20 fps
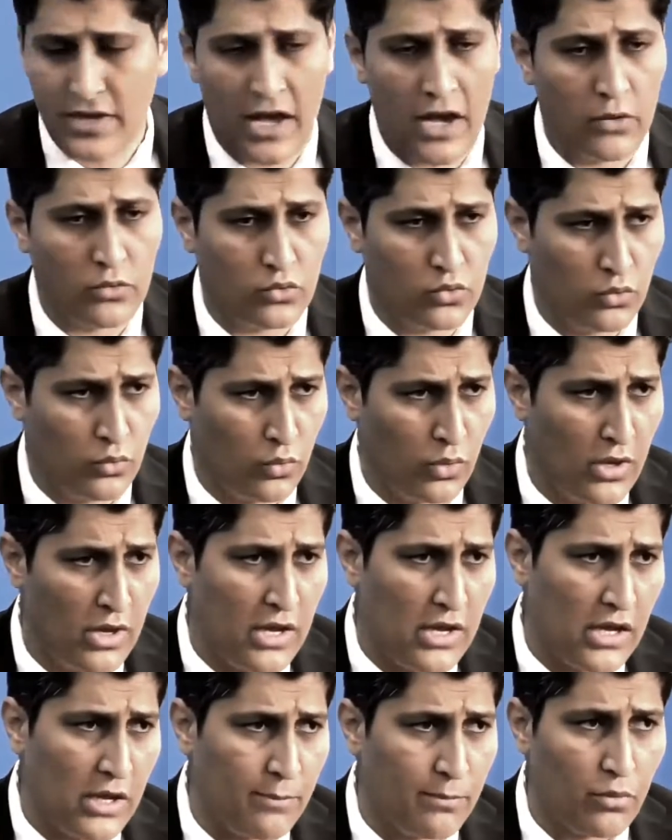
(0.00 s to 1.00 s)
how to
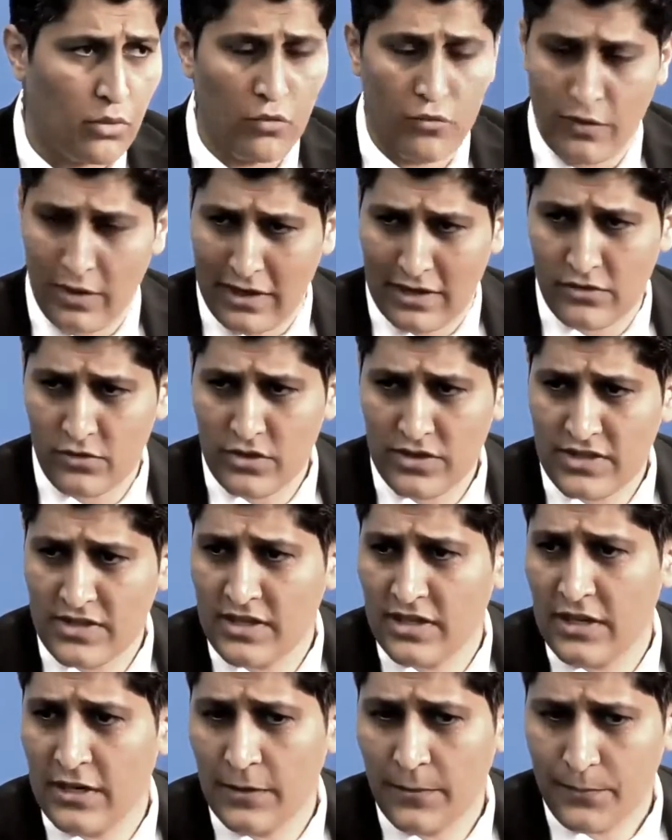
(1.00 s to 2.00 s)
improve
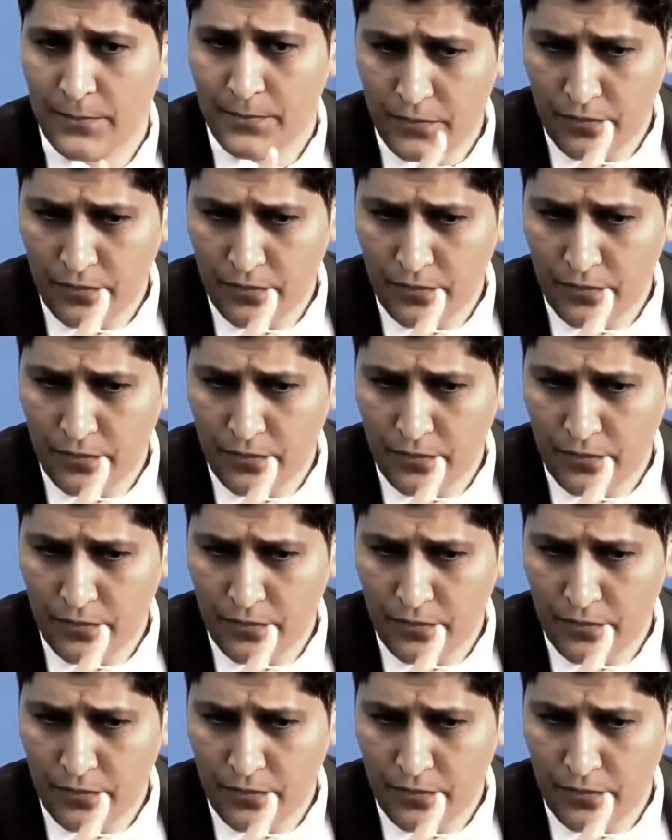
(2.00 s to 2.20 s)
electricity,